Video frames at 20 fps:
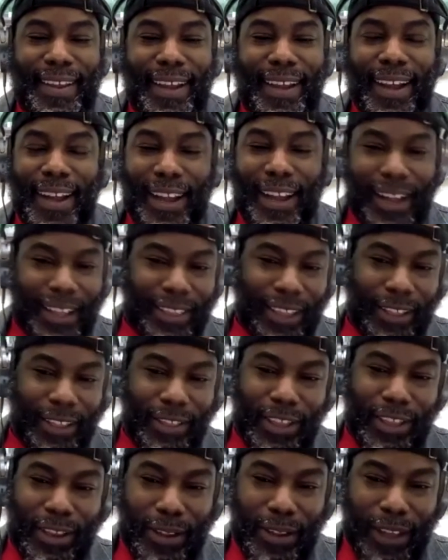I, I
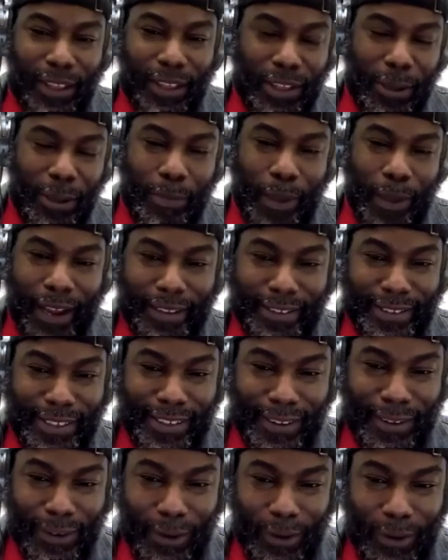think, I think back
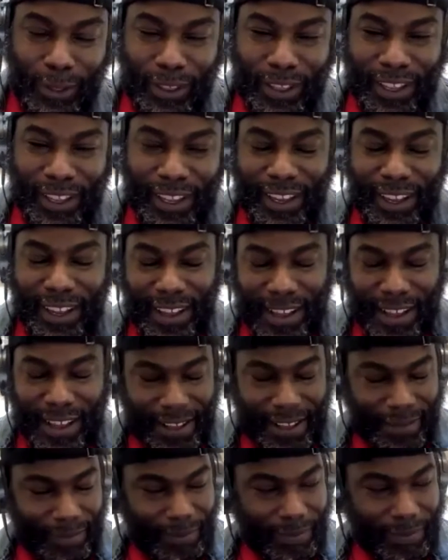to all the, uh,
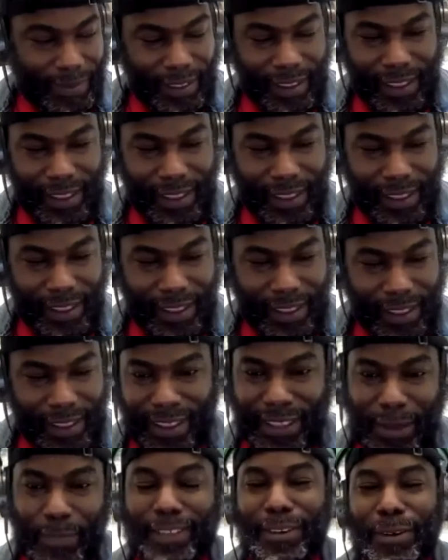
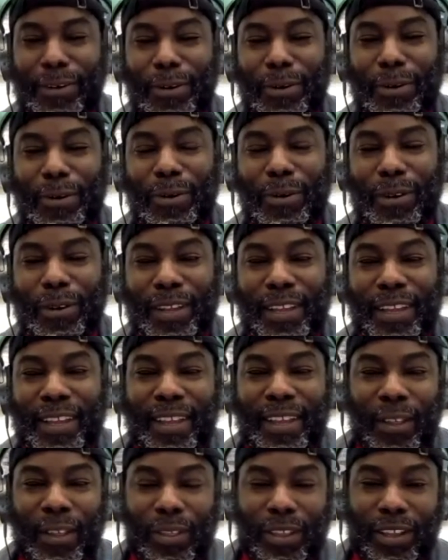think back to
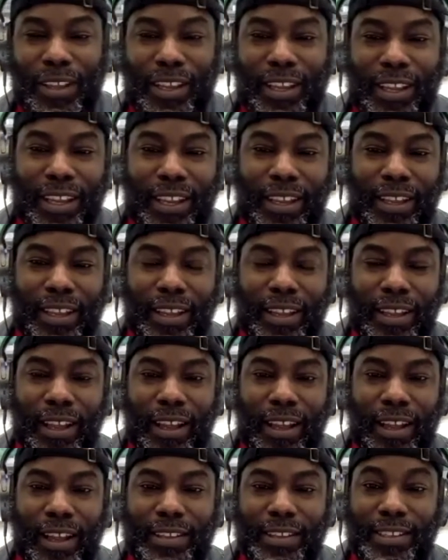all
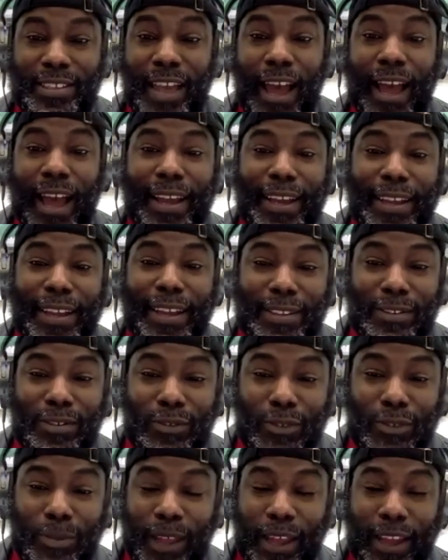the uh,
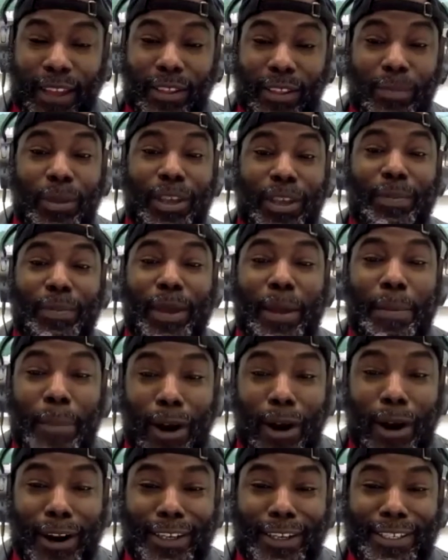signs from like the Million
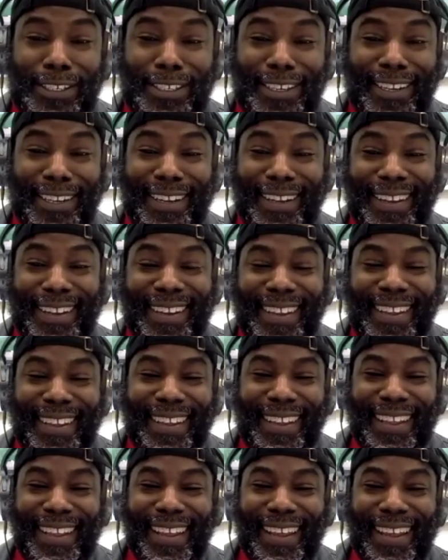Man March and,
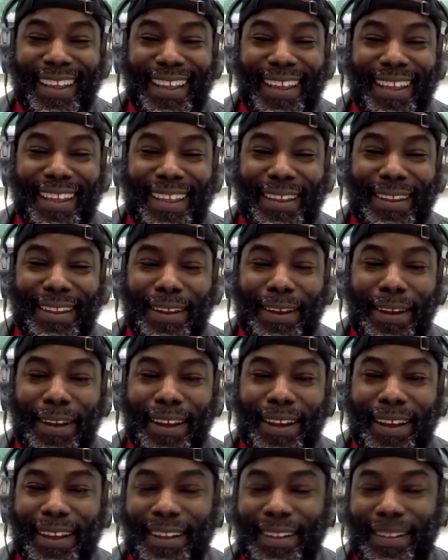and, uh,